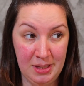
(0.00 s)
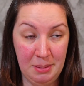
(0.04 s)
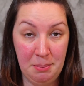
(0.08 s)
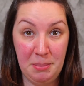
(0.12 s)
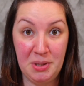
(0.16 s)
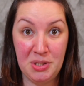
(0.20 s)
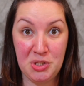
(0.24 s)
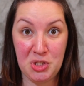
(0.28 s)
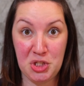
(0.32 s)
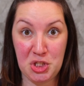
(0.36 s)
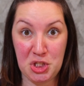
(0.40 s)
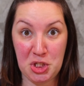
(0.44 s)

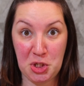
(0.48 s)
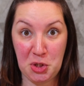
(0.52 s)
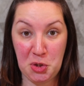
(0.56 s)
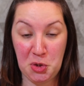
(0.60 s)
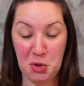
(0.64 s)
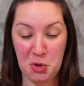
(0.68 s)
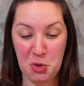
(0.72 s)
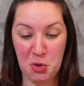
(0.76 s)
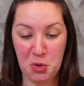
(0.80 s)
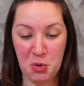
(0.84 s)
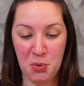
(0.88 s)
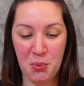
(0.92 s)
months
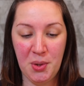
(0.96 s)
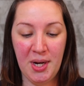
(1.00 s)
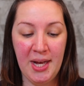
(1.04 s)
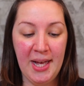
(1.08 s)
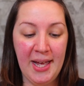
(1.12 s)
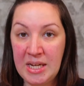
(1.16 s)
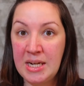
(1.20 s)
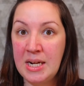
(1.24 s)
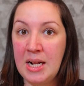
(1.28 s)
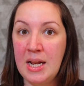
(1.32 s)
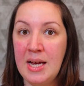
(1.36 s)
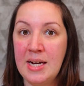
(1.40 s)
ago,
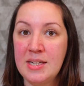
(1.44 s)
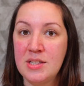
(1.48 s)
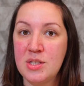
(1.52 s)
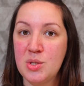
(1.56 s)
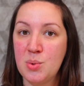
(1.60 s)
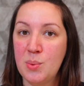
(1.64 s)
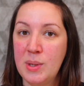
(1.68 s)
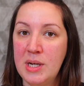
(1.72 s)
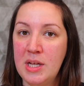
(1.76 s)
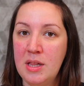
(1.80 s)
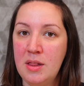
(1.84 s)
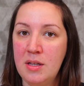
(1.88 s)
and I liked
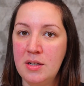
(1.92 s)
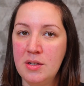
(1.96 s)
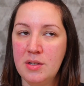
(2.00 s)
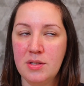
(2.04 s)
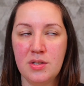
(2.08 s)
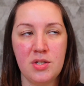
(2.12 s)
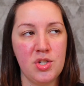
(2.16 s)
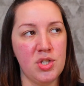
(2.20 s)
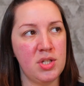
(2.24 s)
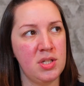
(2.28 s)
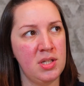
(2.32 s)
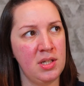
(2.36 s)
the way it looked.